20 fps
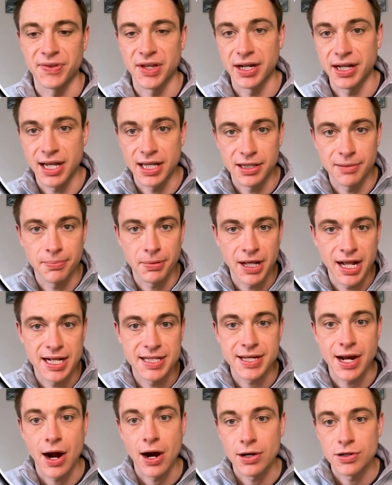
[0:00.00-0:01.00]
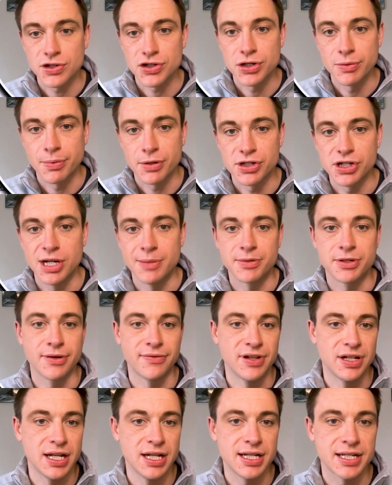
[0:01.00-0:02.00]
And again, the plans aren't super cheap, so
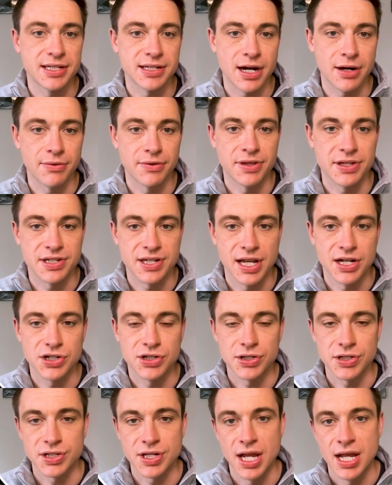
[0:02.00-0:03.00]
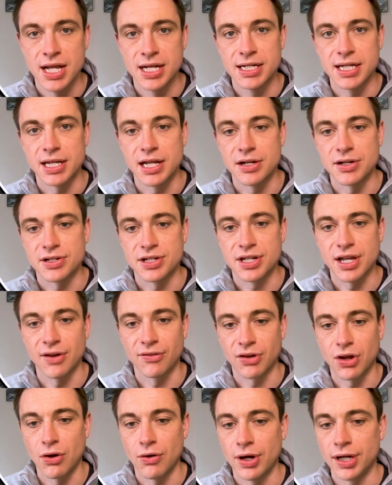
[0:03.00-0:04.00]
if you need to start with Essentials to get
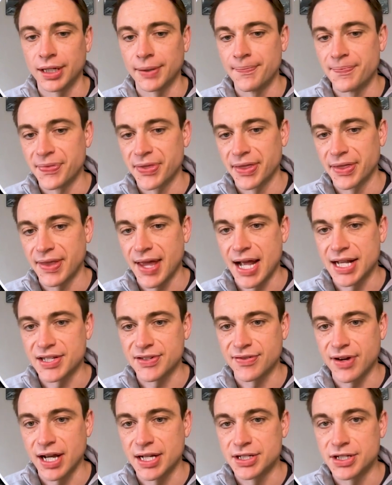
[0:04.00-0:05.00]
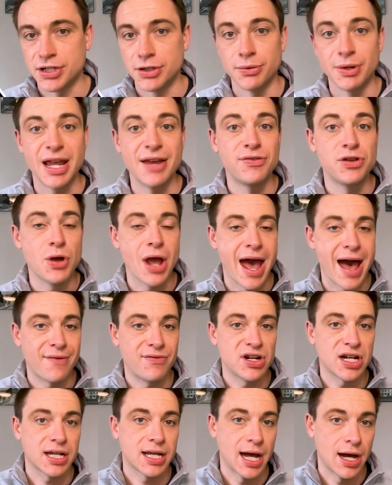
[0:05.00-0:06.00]
yourself going, that's fine too. If you have
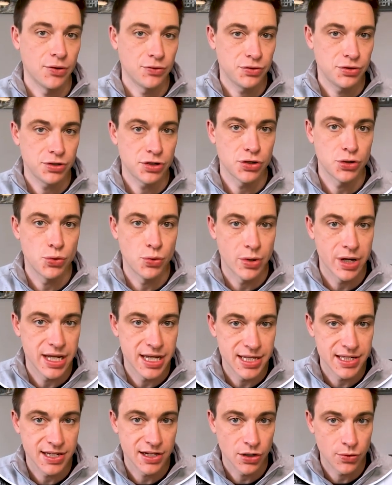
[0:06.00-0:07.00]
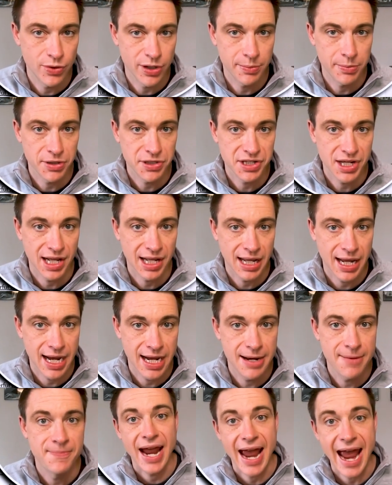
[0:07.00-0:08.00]
an accountant who is in QuickBooks
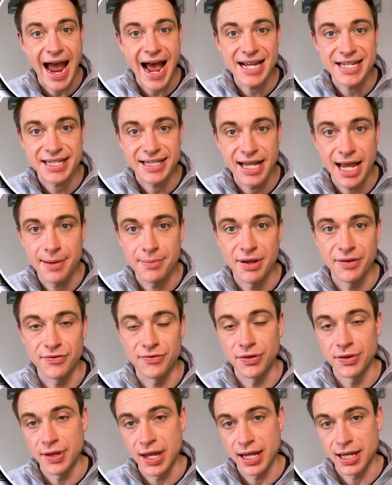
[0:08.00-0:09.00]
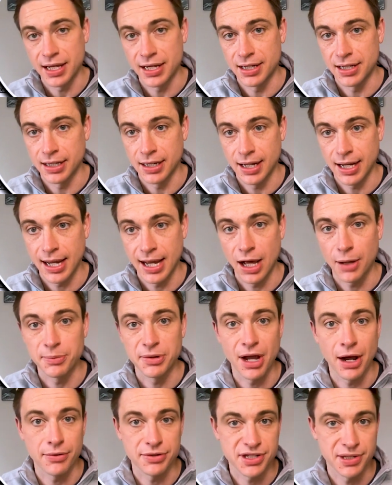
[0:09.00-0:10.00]
Online, ask them if they can uh, help
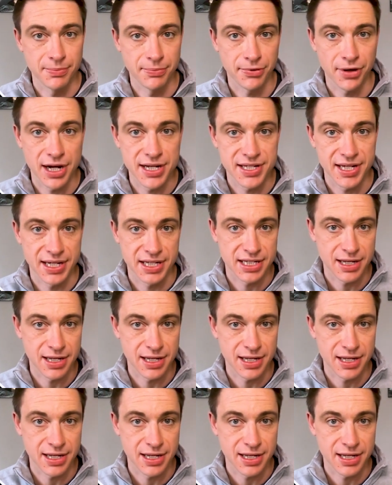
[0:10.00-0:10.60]
you out with some pricing.